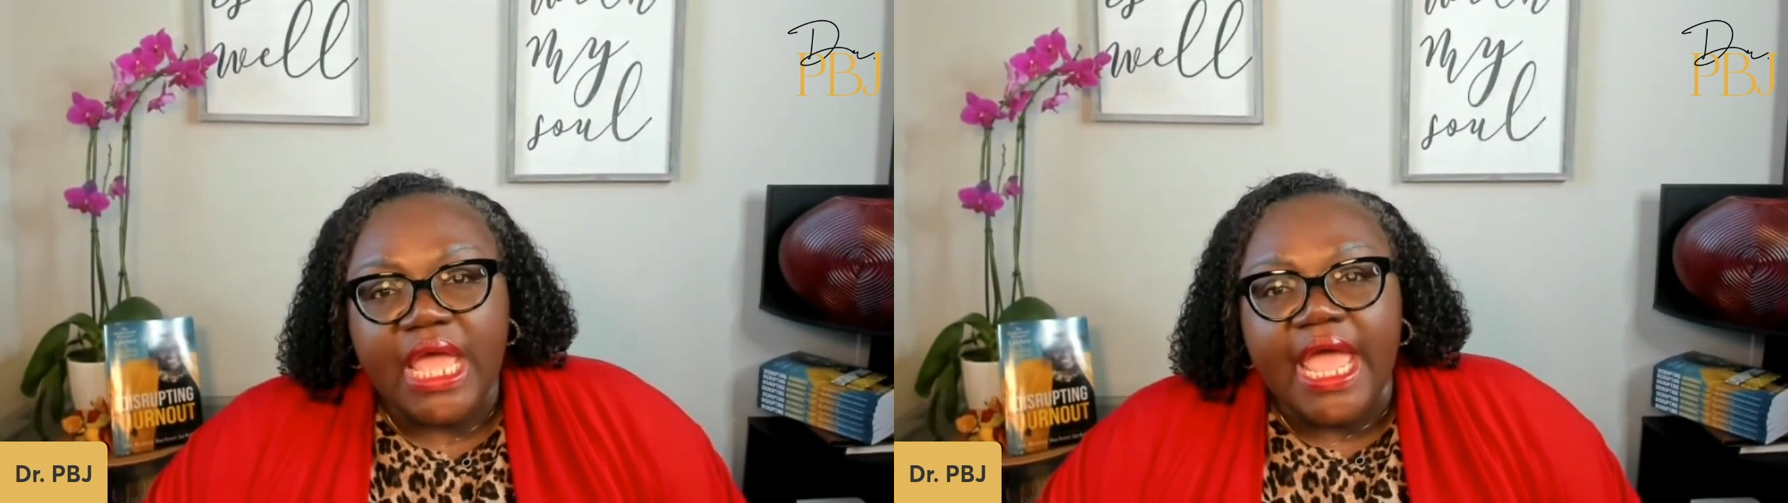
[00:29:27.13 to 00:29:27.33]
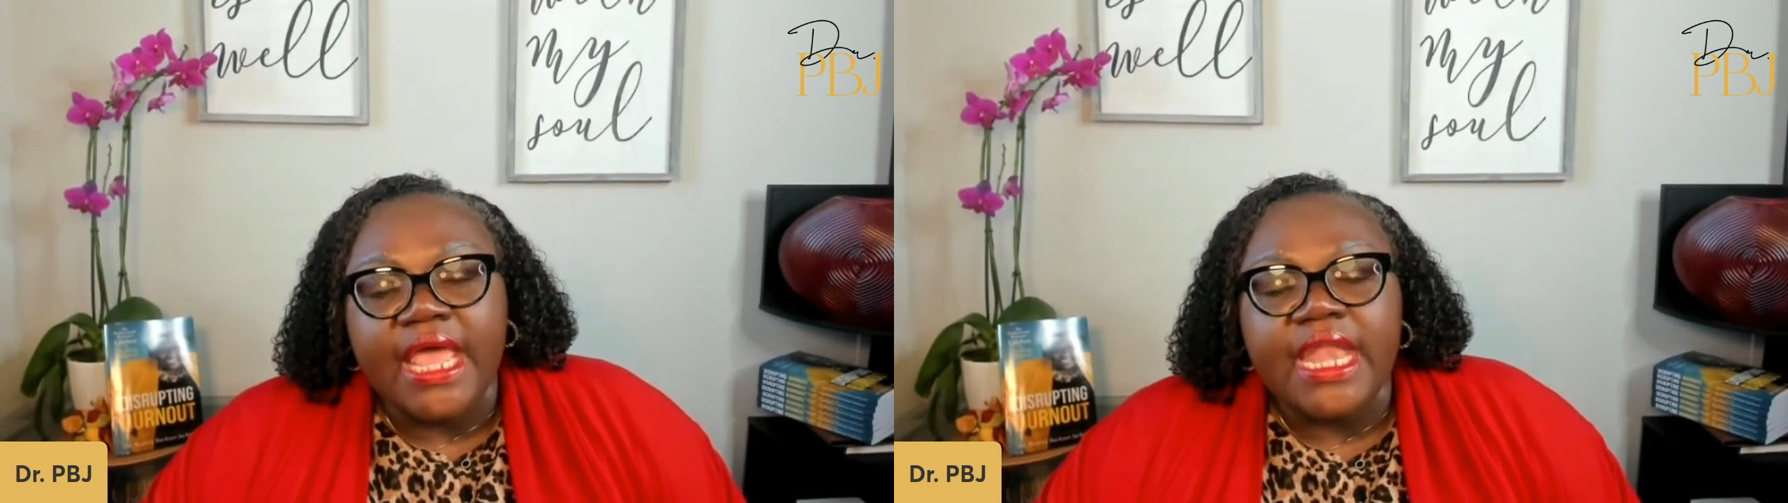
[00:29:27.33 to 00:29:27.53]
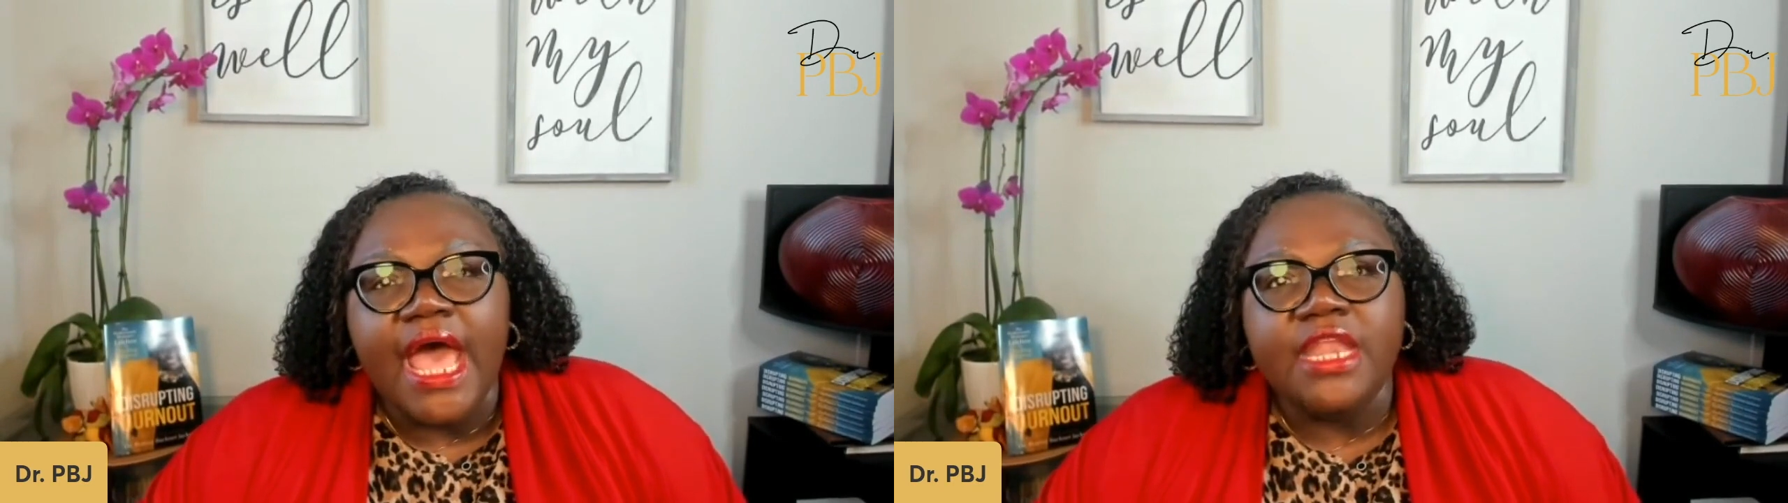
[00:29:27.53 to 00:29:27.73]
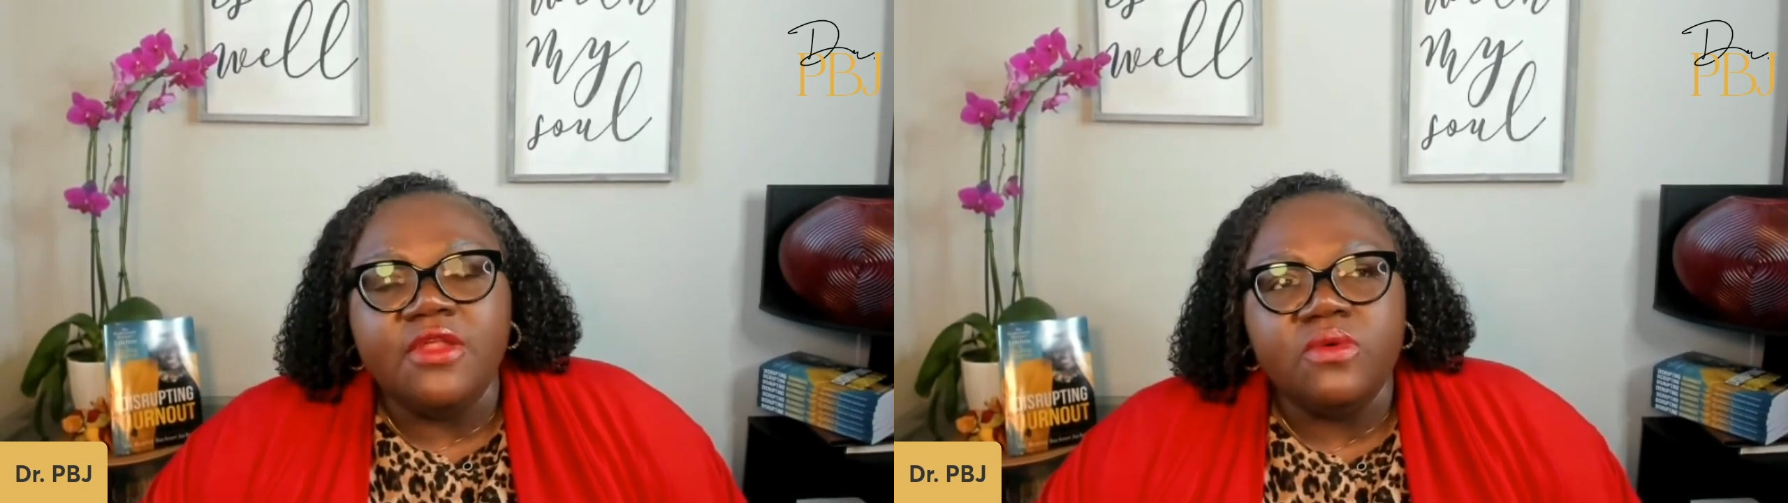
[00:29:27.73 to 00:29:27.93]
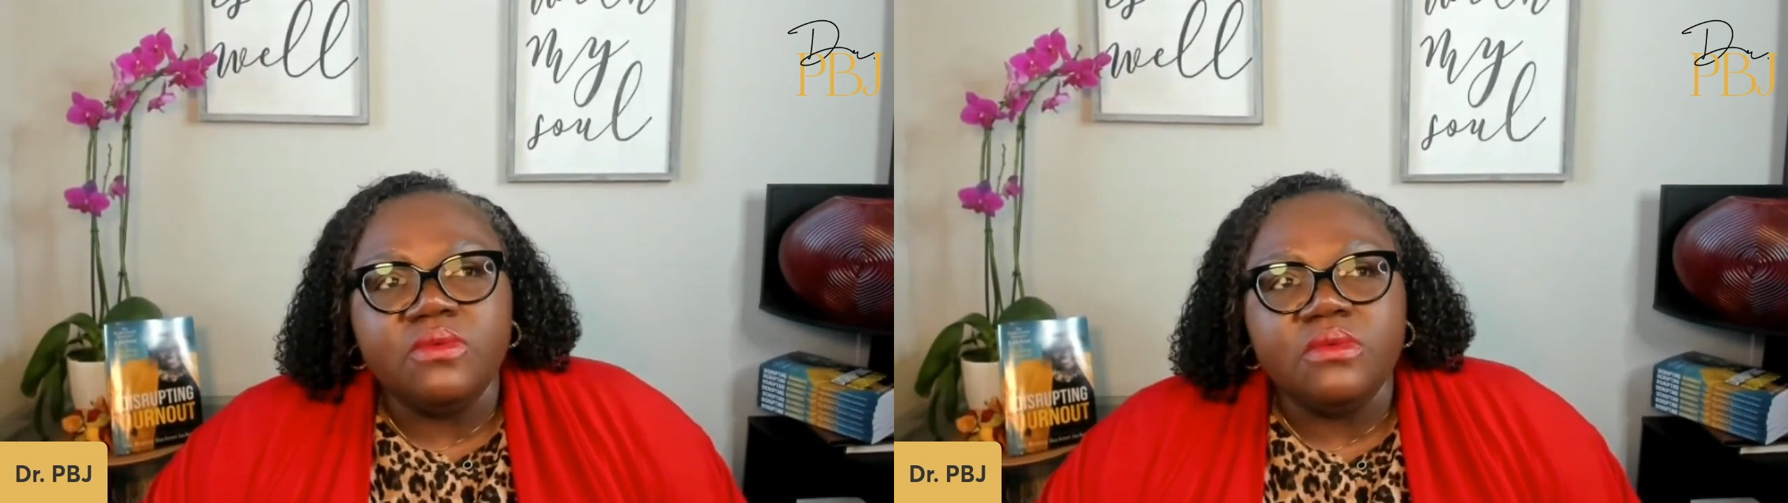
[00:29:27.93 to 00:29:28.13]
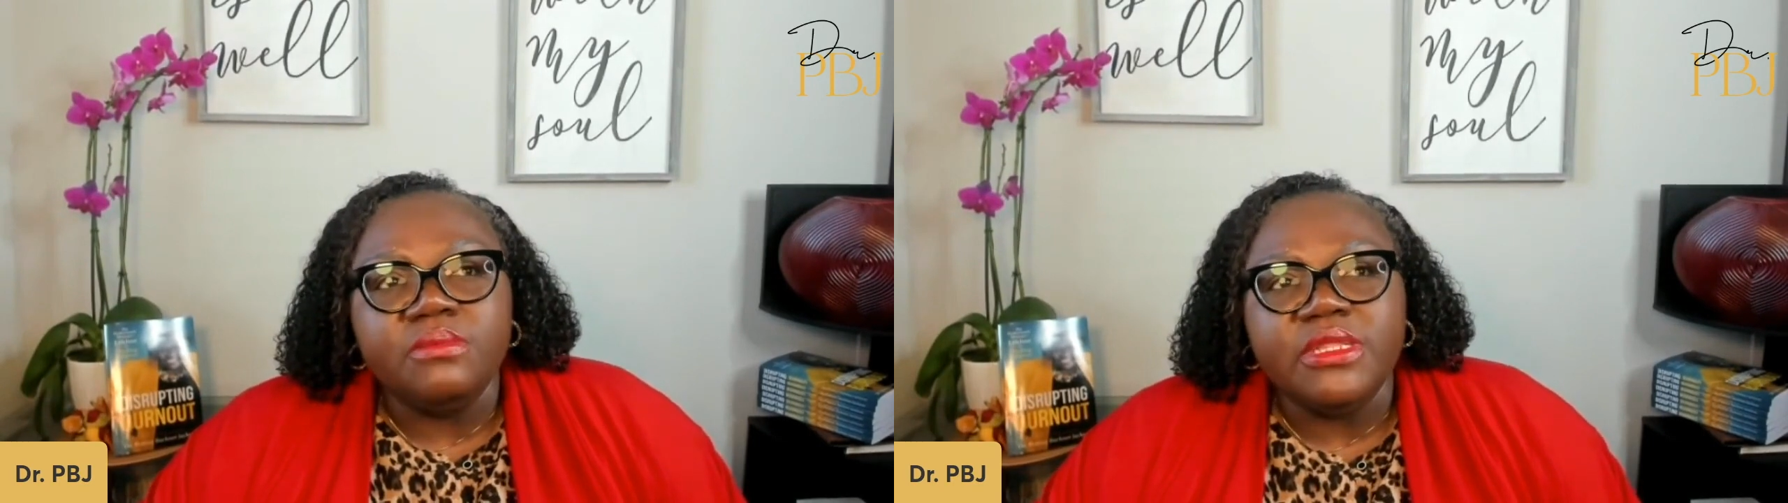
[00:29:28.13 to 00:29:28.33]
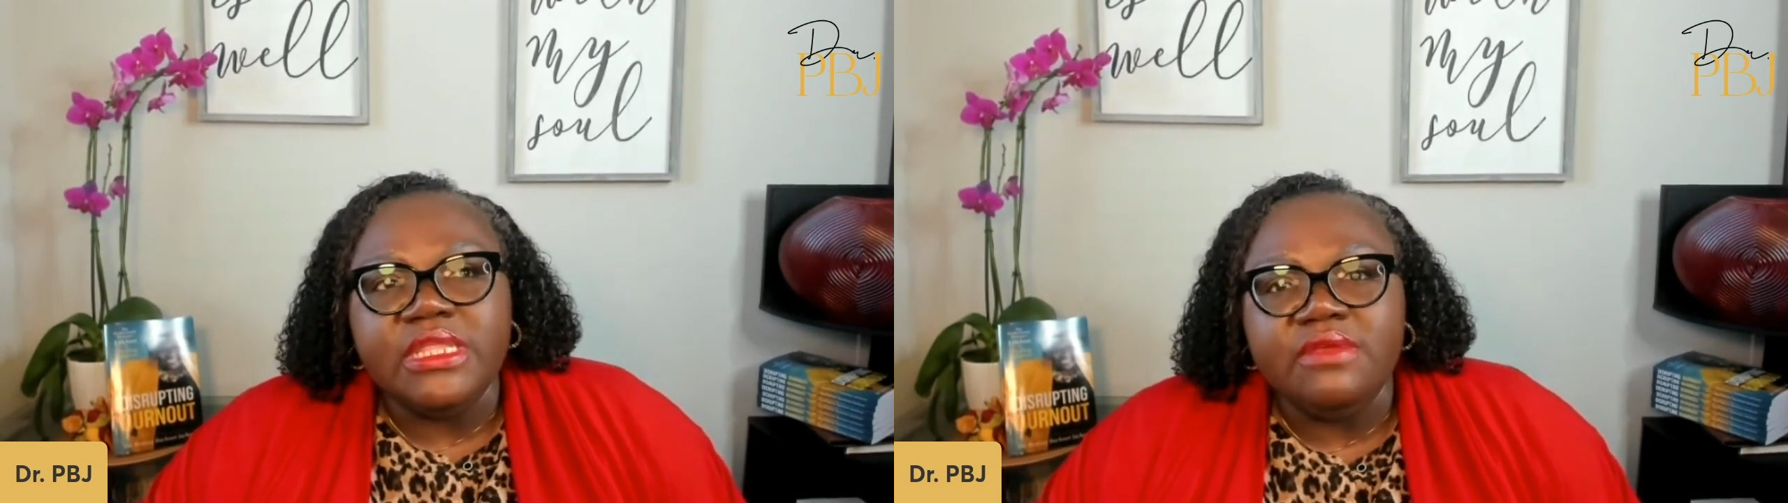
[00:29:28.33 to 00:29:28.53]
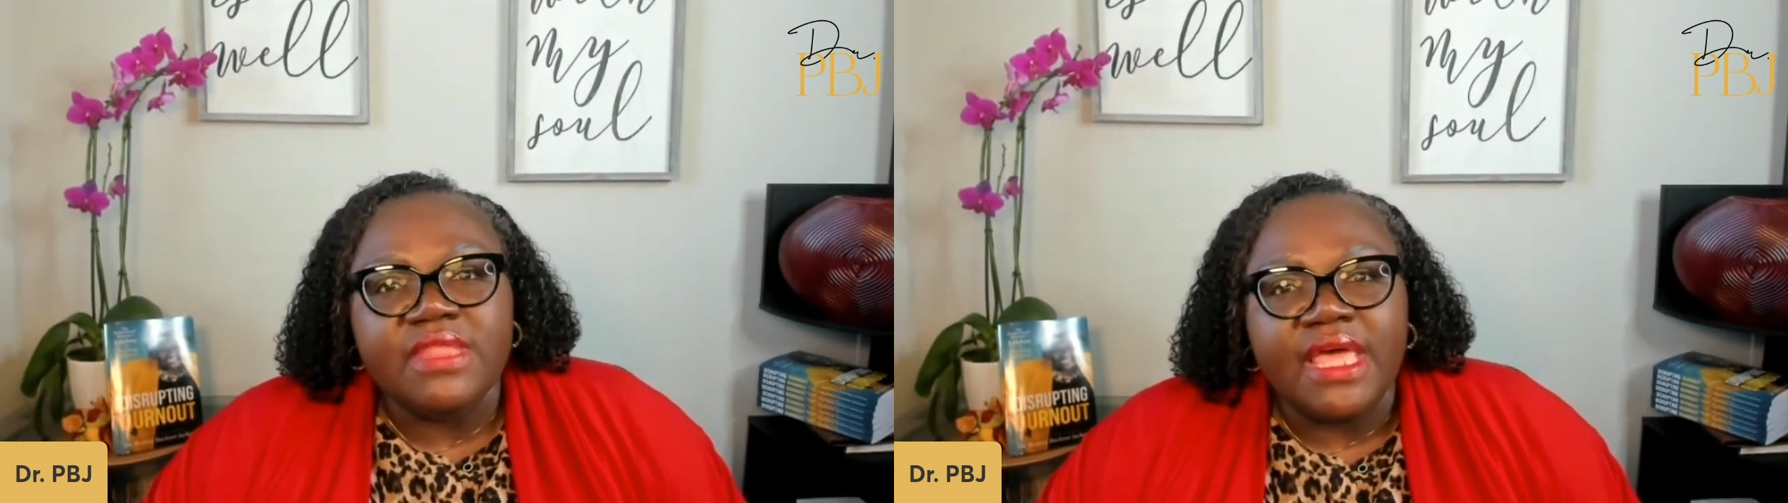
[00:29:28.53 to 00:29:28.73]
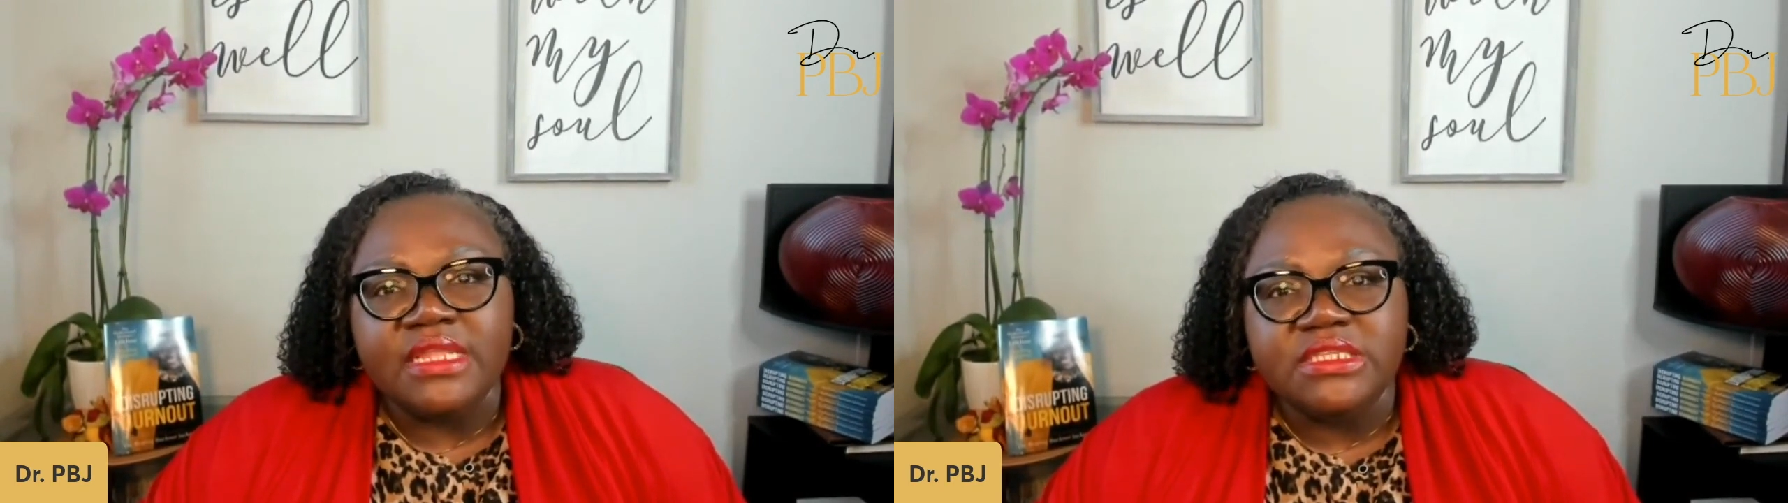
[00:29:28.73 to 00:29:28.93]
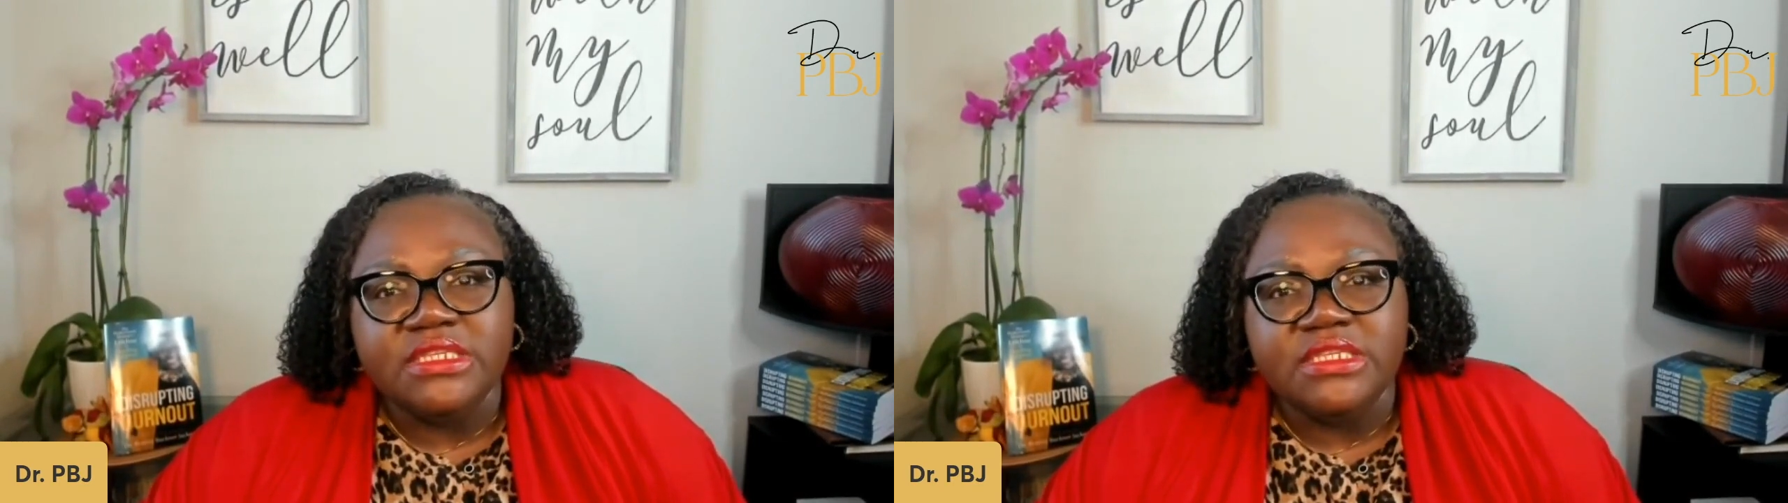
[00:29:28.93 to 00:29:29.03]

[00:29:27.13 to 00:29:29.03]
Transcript: And I don't believe that it's